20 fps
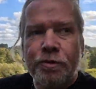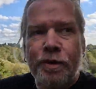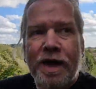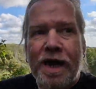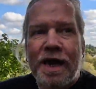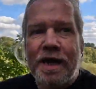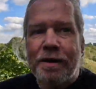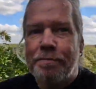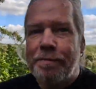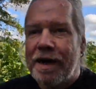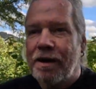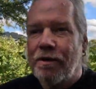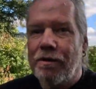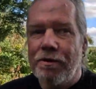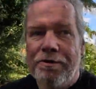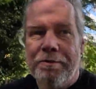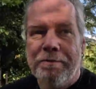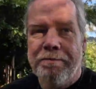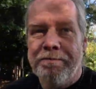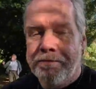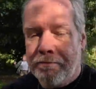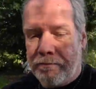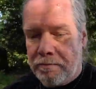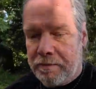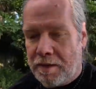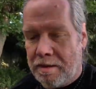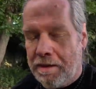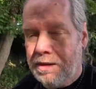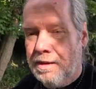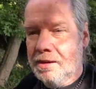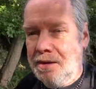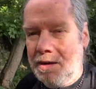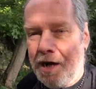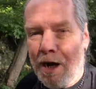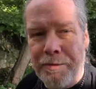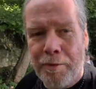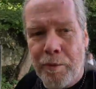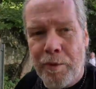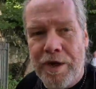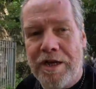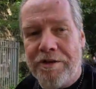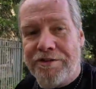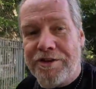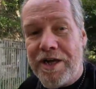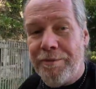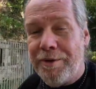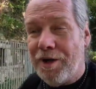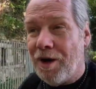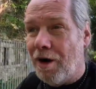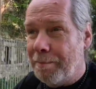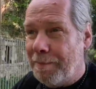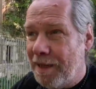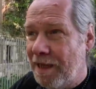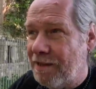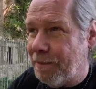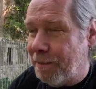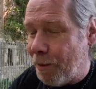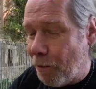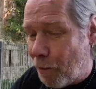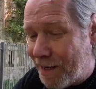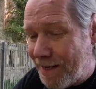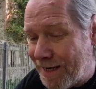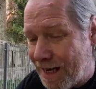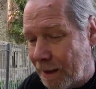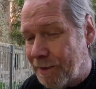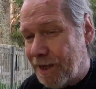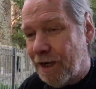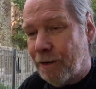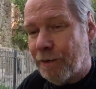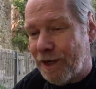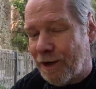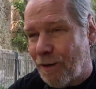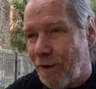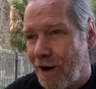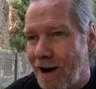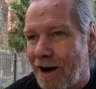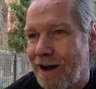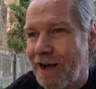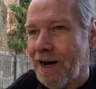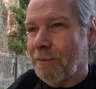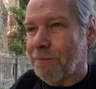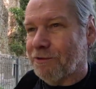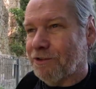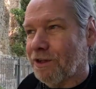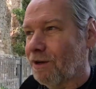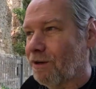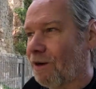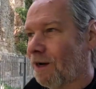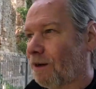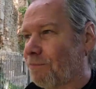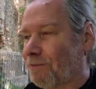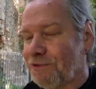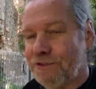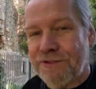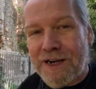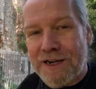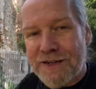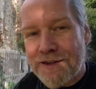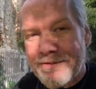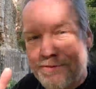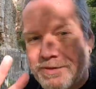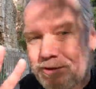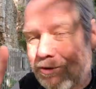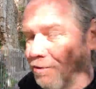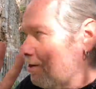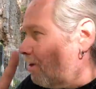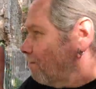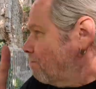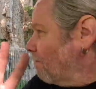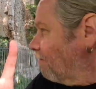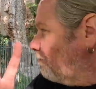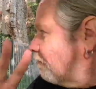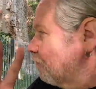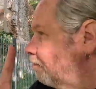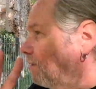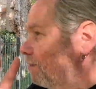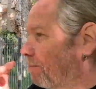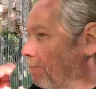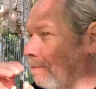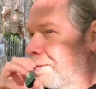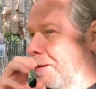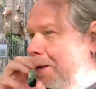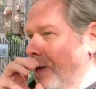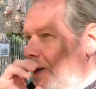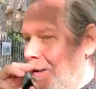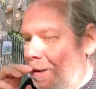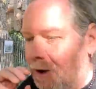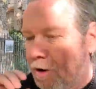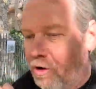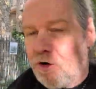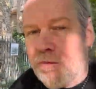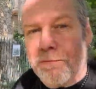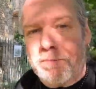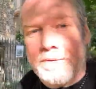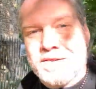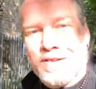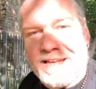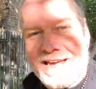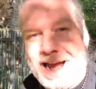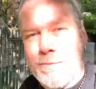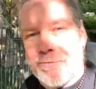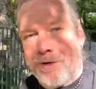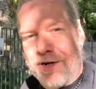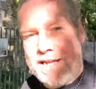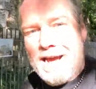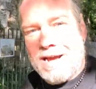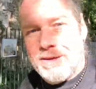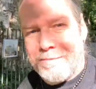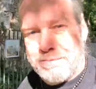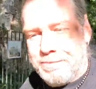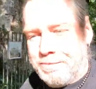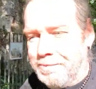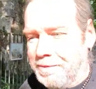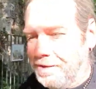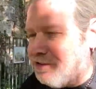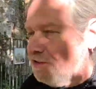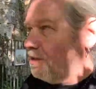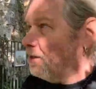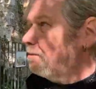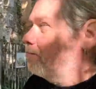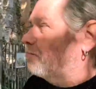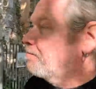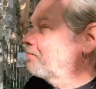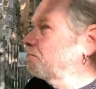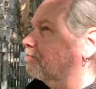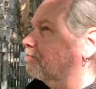We're head back on. We've got a bit windy up here. We're quite high up, so I'm sorry I've got no muff on the camera yet. But there